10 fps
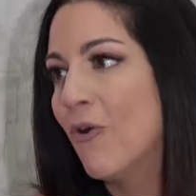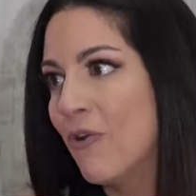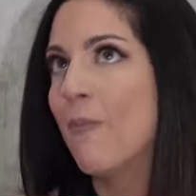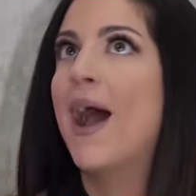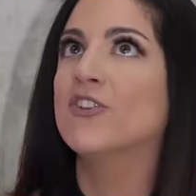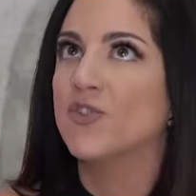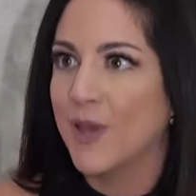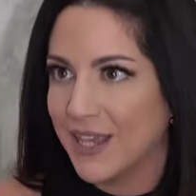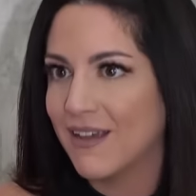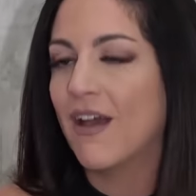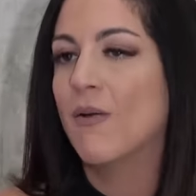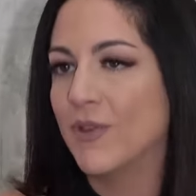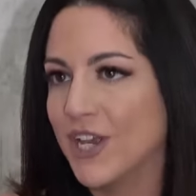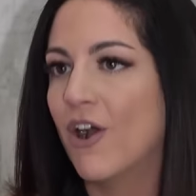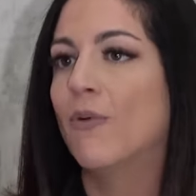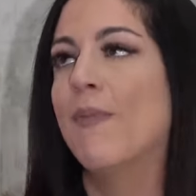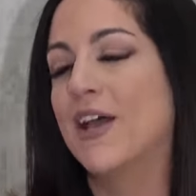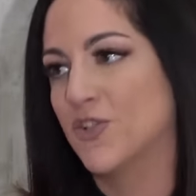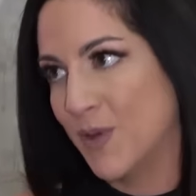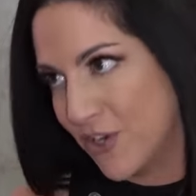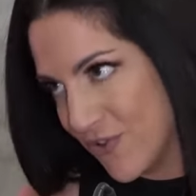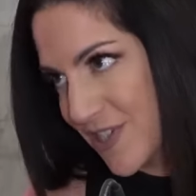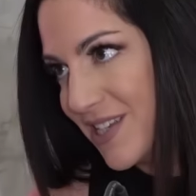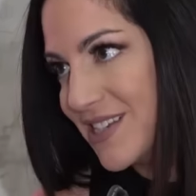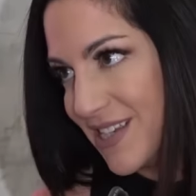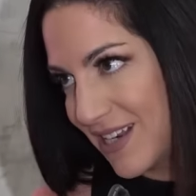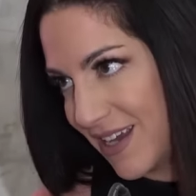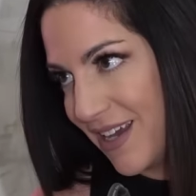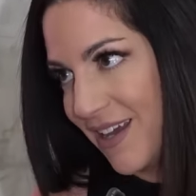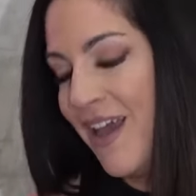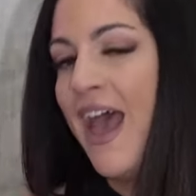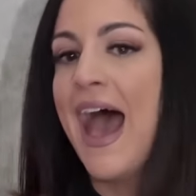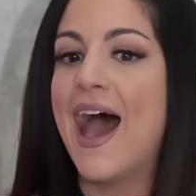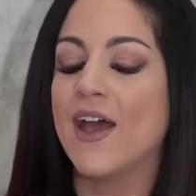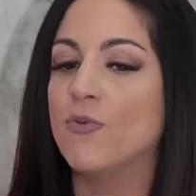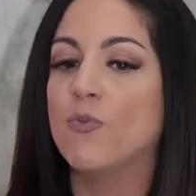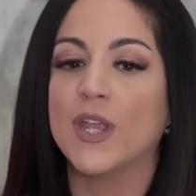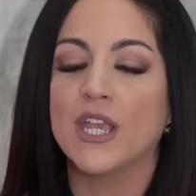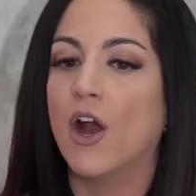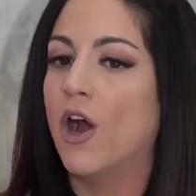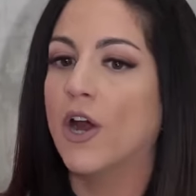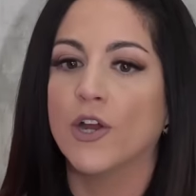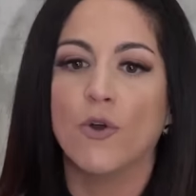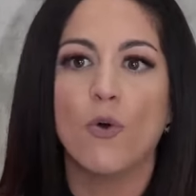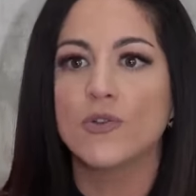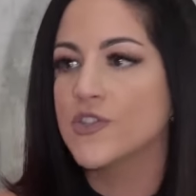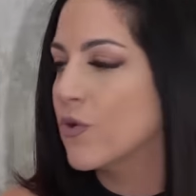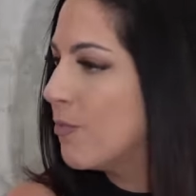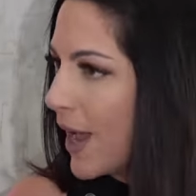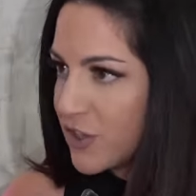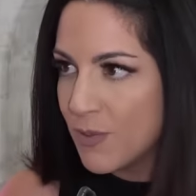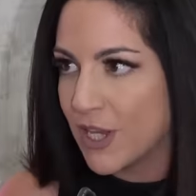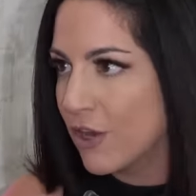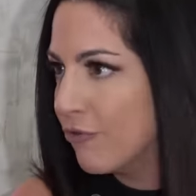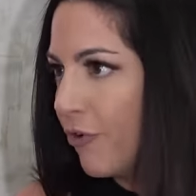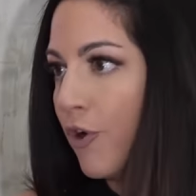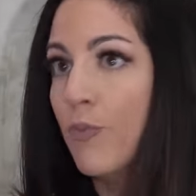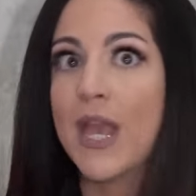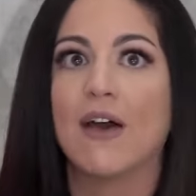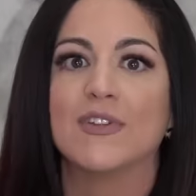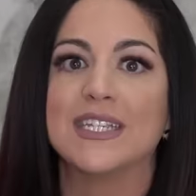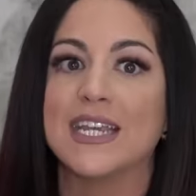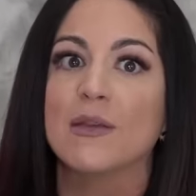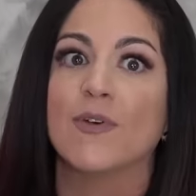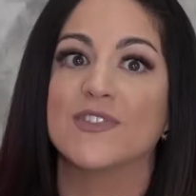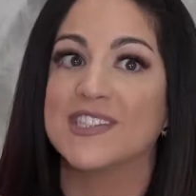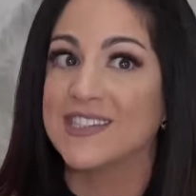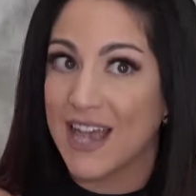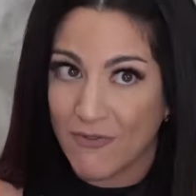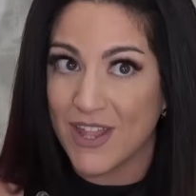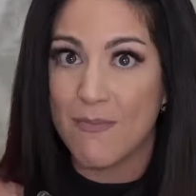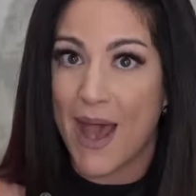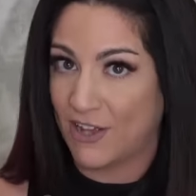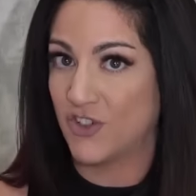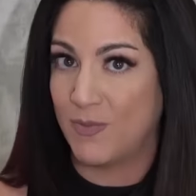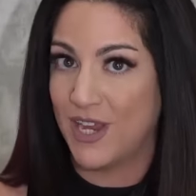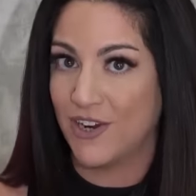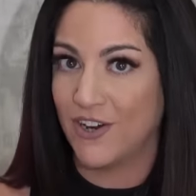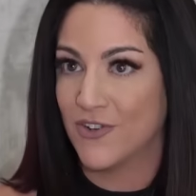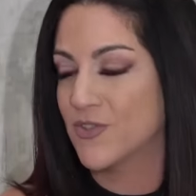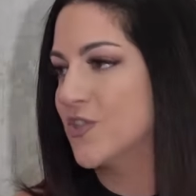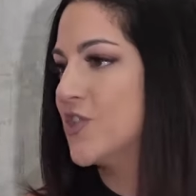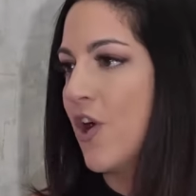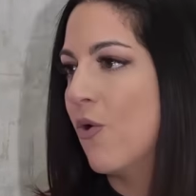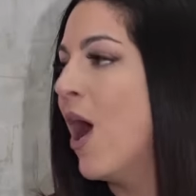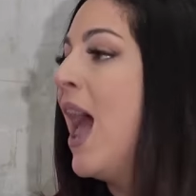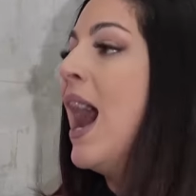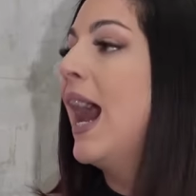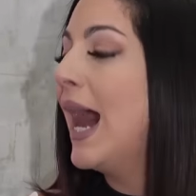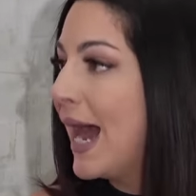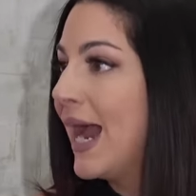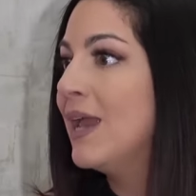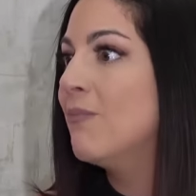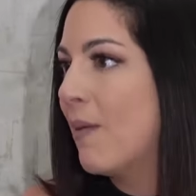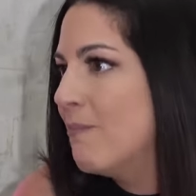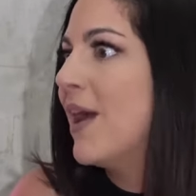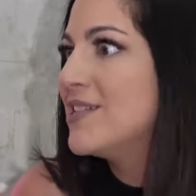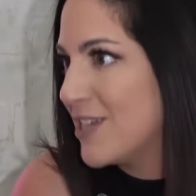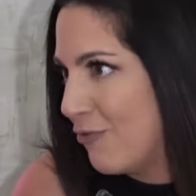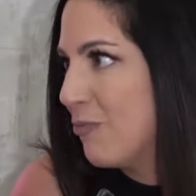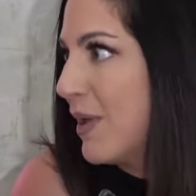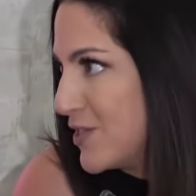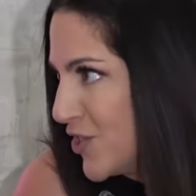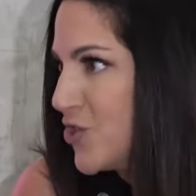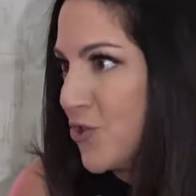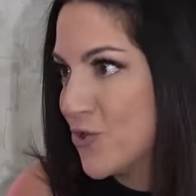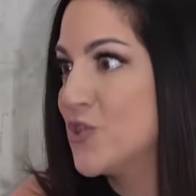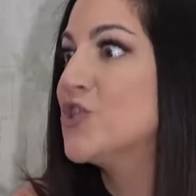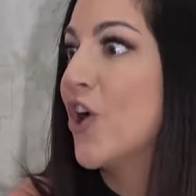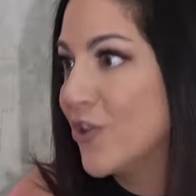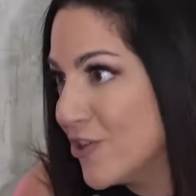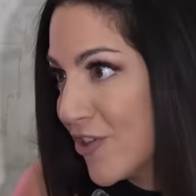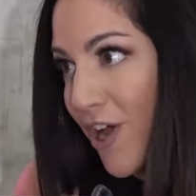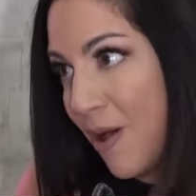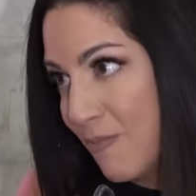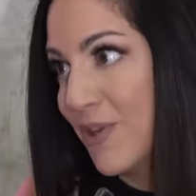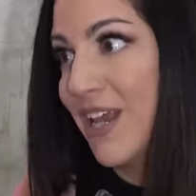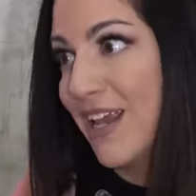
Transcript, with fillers: own a matchmaking company called Matchmakers in the City. And we are an old school matchmaking firm. We have a team of 7 matchmakers. So I'm, myself and my sister started the company.